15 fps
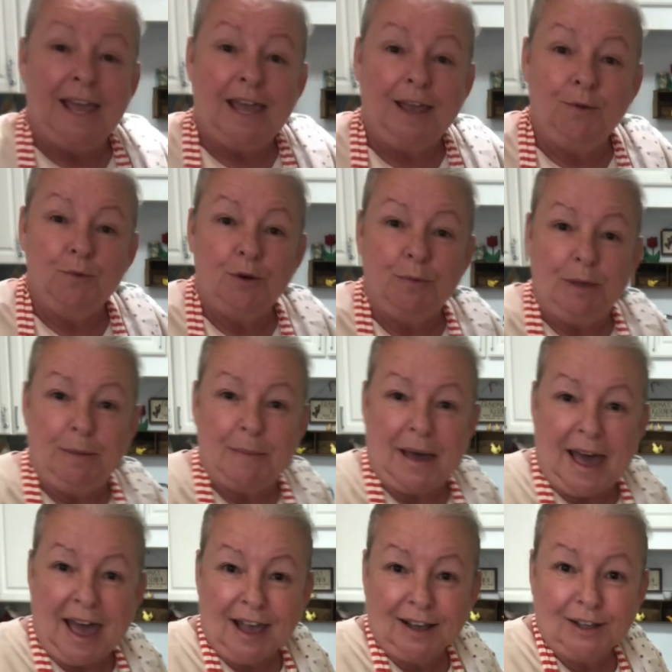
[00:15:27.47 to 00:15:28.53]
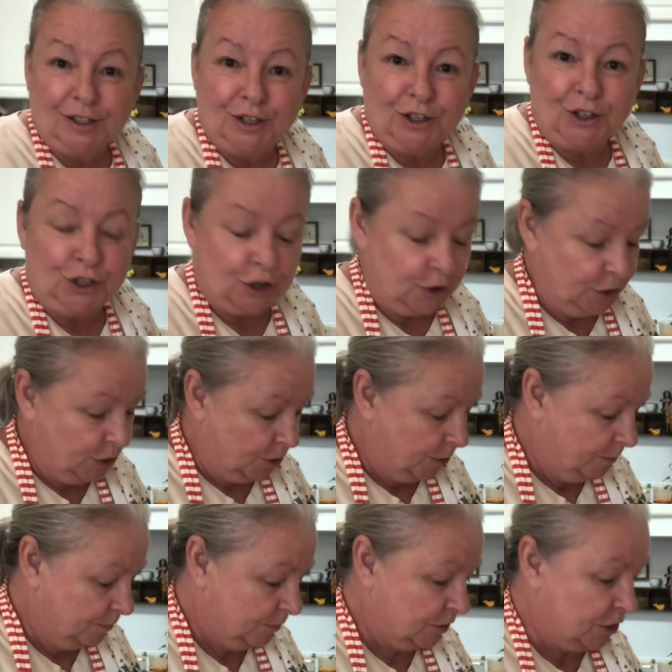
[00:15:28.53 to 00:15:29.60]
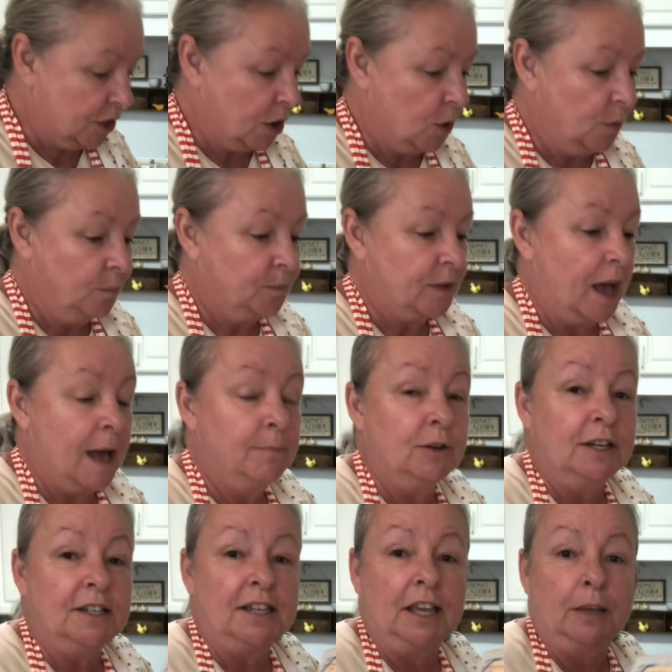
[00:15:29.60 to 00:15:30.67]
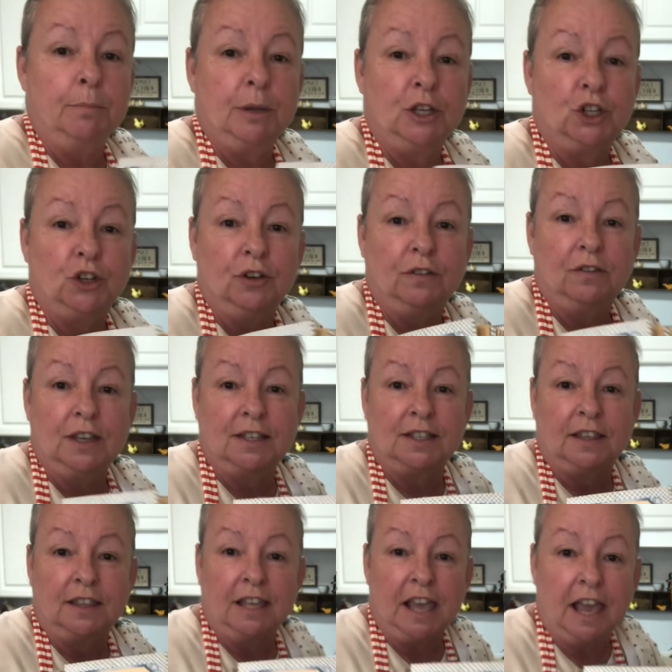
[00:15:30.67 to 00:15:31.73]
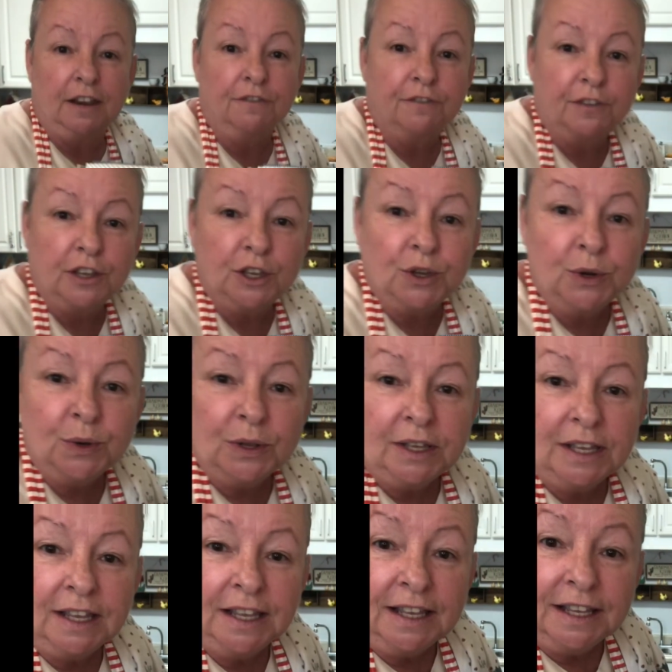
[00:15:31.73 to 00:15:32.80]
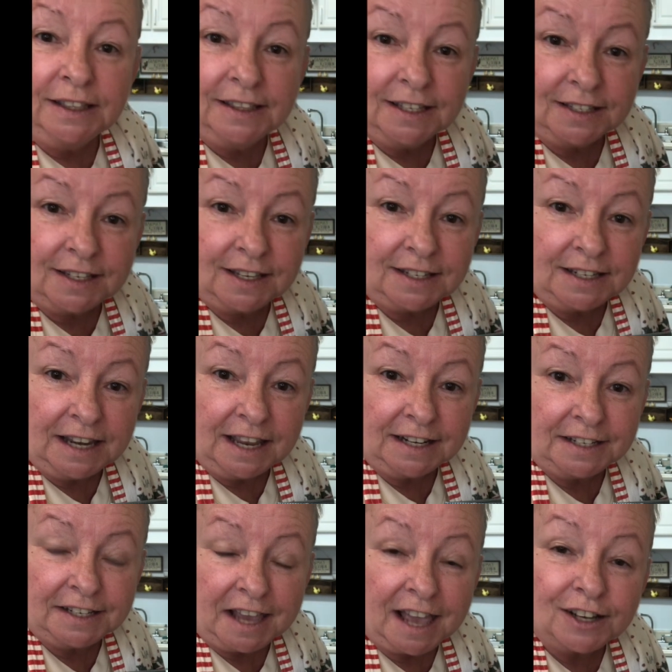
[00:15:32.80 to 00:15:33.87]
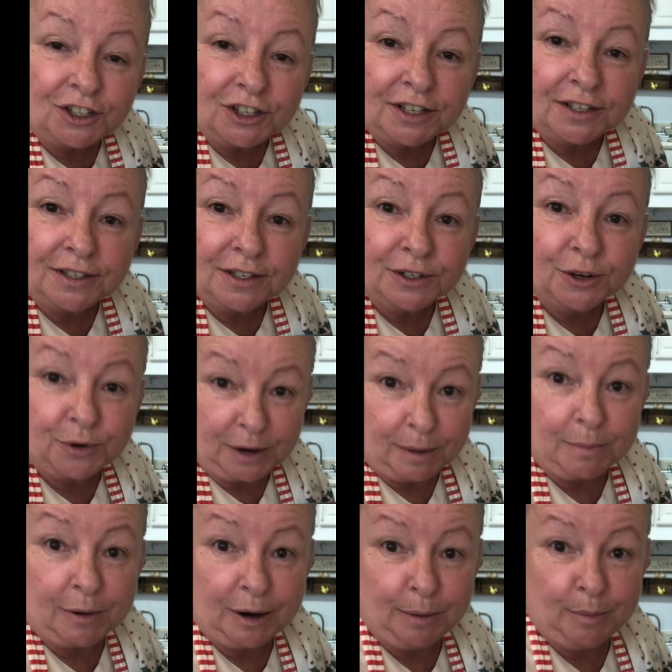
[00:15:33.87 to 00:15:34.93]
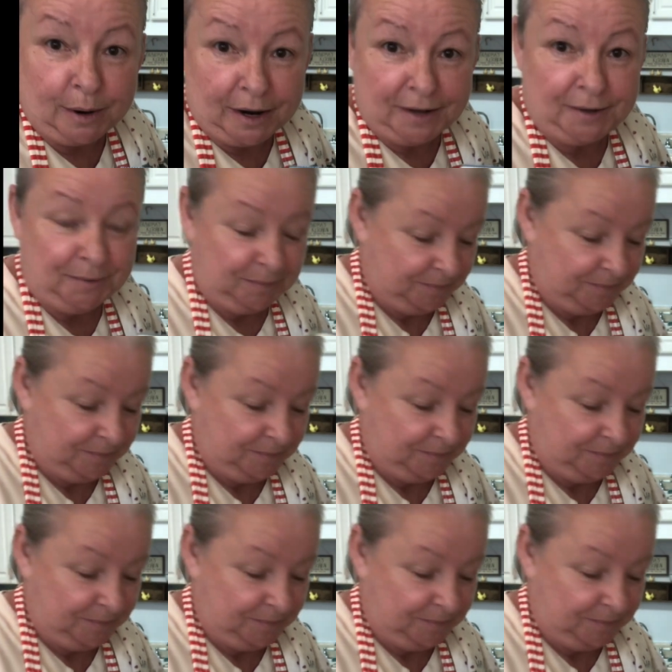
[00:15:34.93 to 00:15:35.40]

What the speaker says: And we'll be back to show you. So I'm going to take a picture of this at the end for you. This is Nana Tasha's cranberry bread.